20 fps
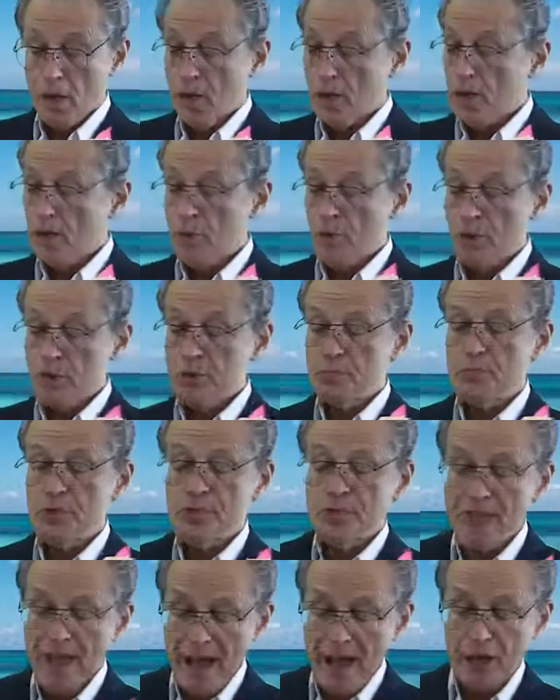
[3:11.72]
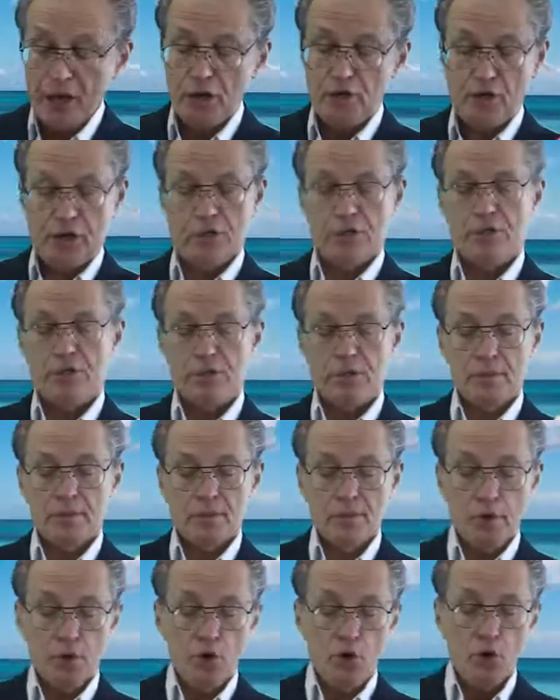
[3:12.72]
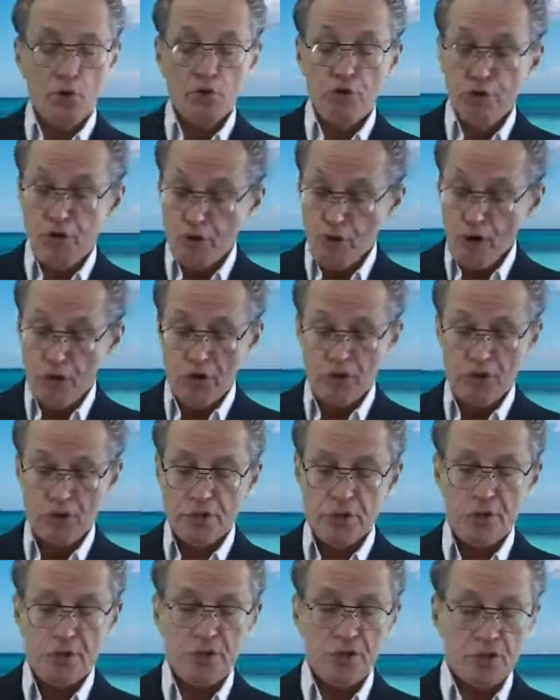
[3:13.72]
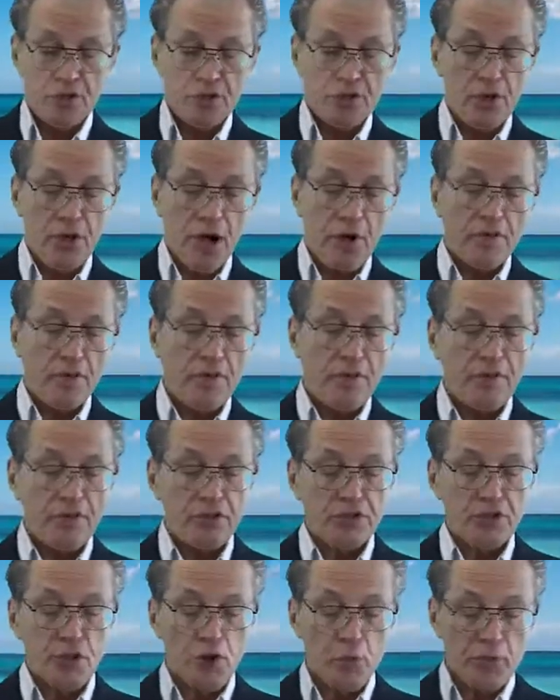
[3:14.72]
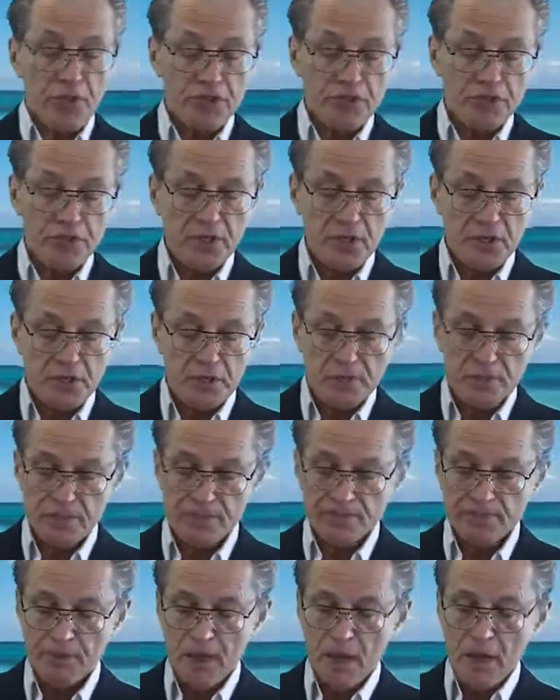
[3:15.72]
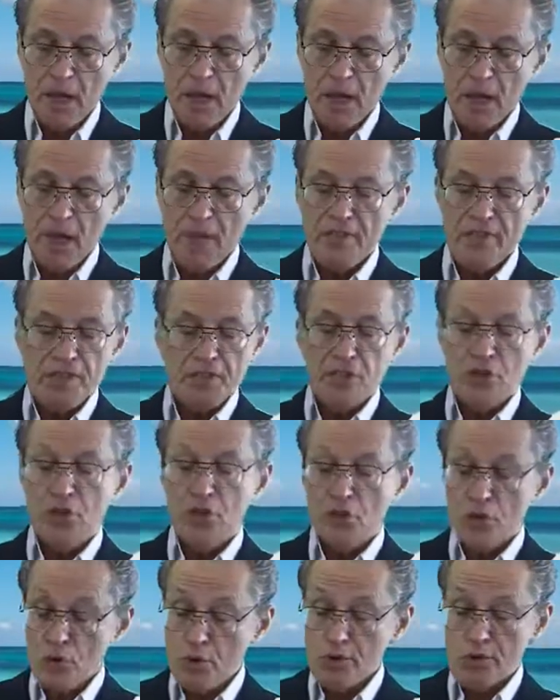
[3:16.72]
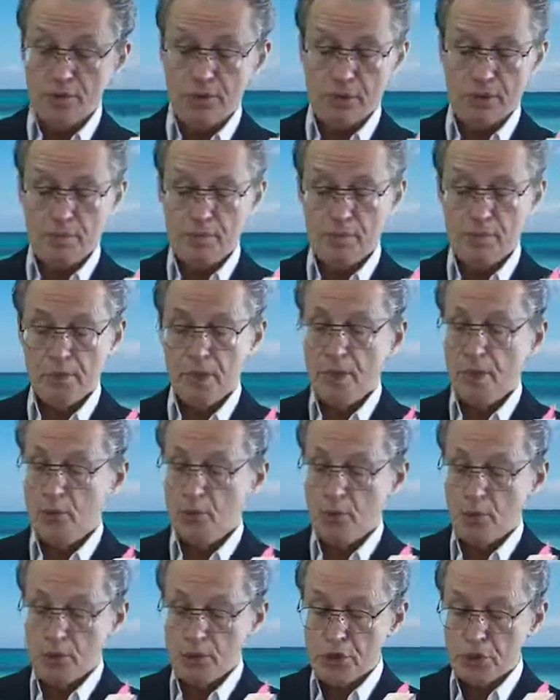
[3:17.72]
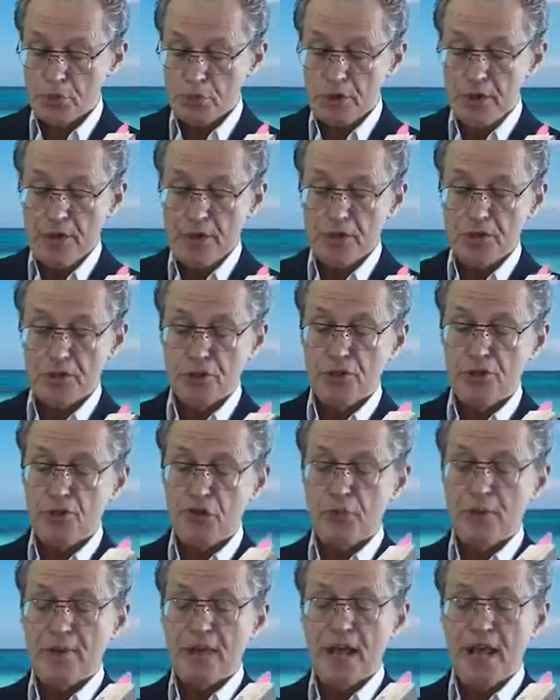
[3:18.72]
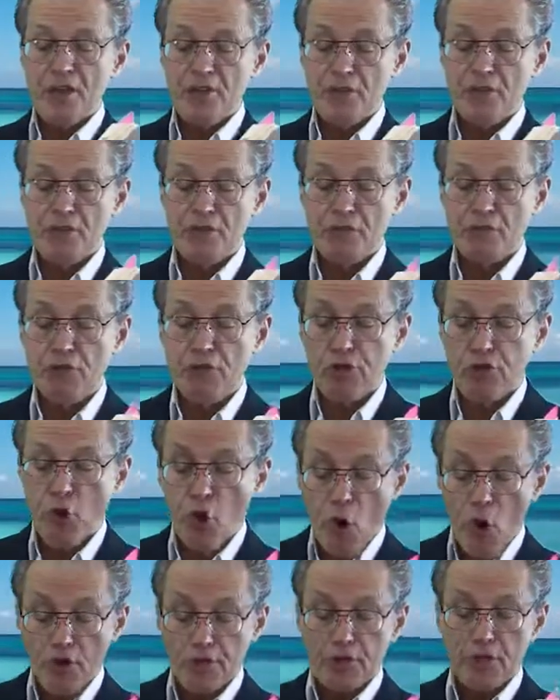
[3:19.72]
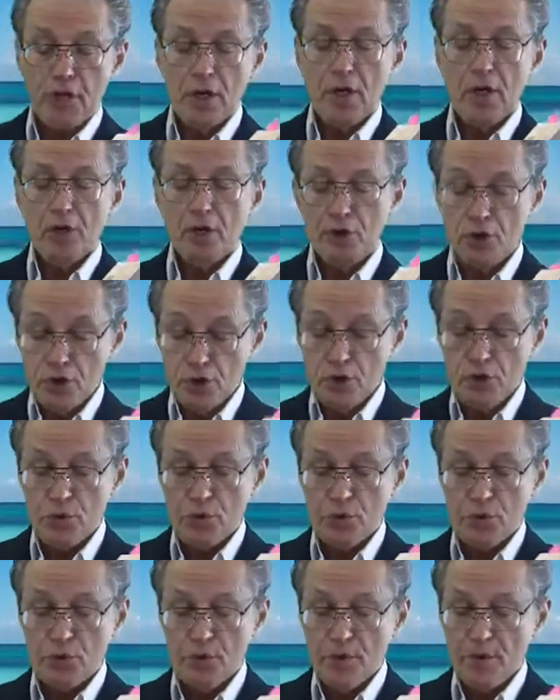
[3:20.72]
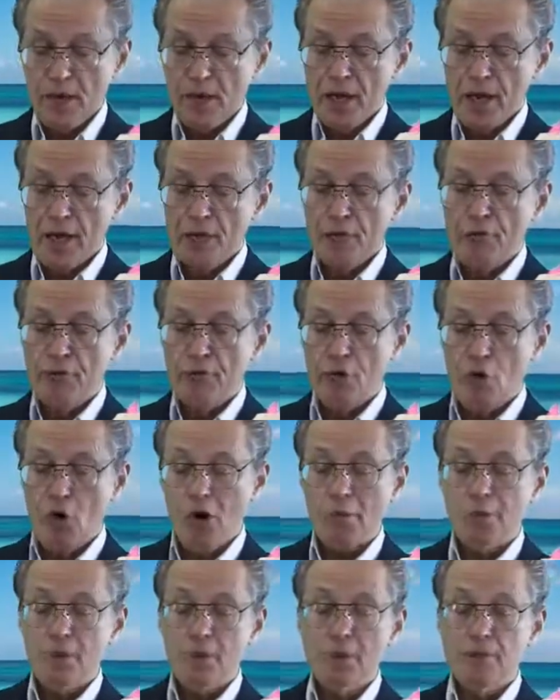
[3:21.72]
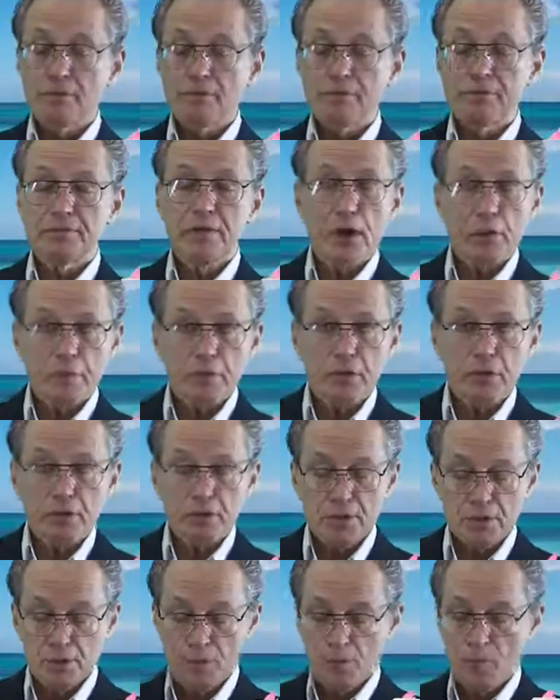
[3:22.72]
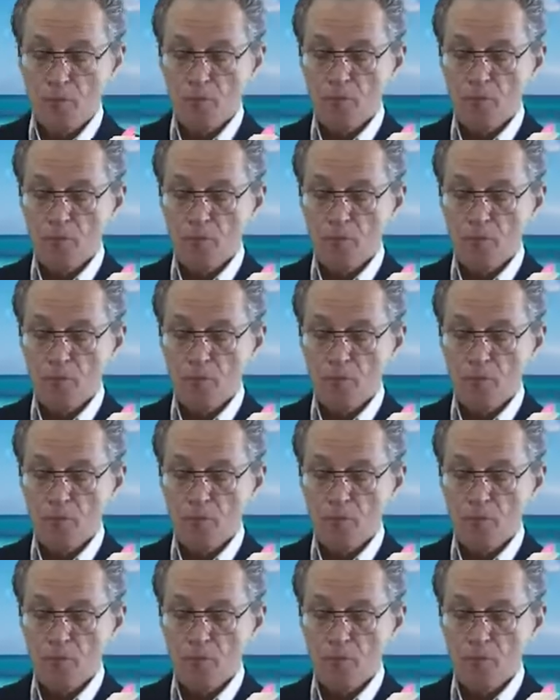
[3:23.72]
It was Pythagoras who first discovered this coincidence, and this induced him to express determinations of thought, too, in the form of numbers.